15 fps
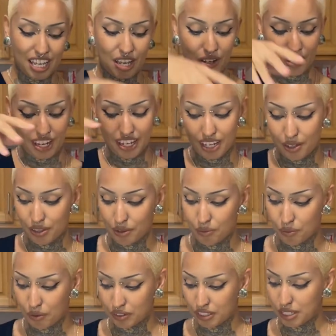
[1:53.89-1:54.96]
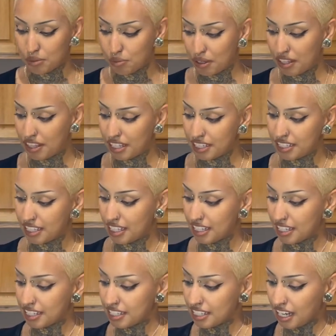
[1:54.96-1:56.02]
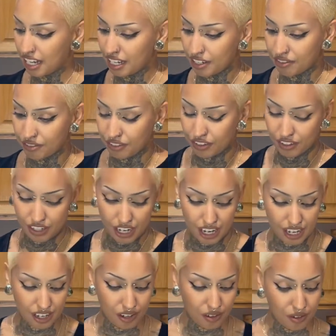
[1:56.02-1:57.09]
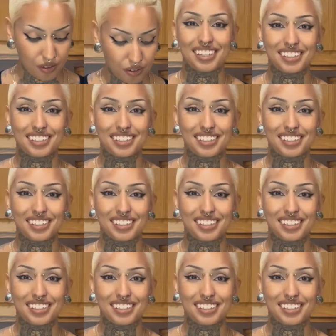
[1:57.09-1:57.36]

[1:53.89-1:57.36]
Okay, and then we'll just put this to the side for now.